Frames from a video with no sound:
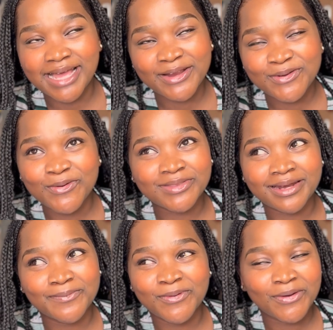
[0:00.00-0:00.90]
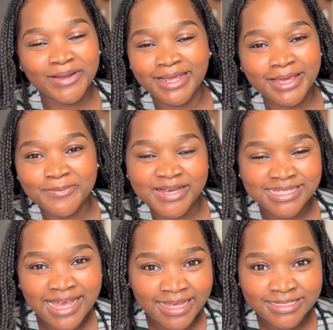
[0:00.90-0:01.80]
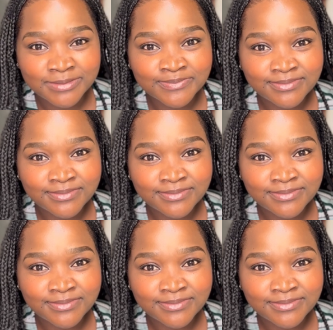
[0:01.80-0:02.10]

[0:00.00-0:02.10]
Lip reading: I know that I'm not gonna get my size.